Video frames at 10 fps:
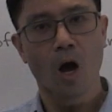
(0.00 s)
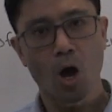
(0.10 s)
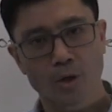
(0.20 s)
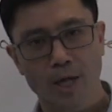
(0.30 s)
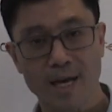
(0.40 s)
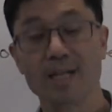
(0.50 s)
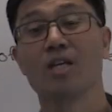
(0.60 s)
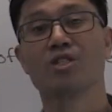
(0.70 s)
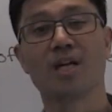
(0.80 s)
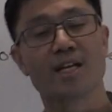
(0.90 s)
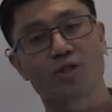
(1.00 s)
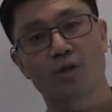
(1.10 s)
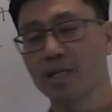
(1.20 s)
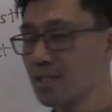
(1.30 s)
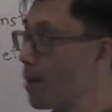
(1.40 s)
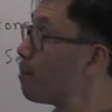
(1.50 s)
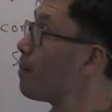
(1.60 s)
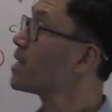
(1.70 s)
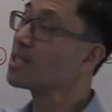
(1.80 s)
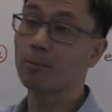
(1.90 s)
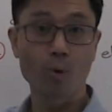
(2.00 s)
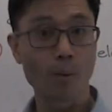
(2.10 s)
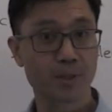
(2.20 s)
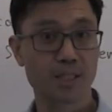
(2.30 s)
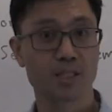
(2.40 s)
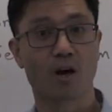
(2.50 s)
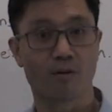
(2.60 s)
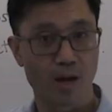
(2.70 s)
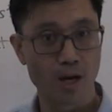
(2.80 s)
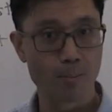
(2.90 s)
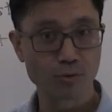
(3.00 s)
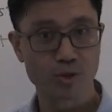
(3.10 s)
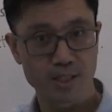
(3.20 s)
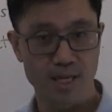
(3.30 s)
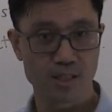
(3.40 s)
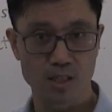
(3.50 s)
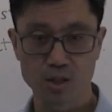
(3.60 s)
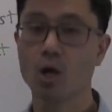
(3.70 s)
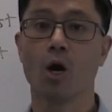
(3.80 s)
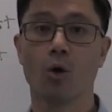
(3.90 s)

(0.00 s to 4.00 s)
Okay, so let's look at some basic properties of elementary tensors,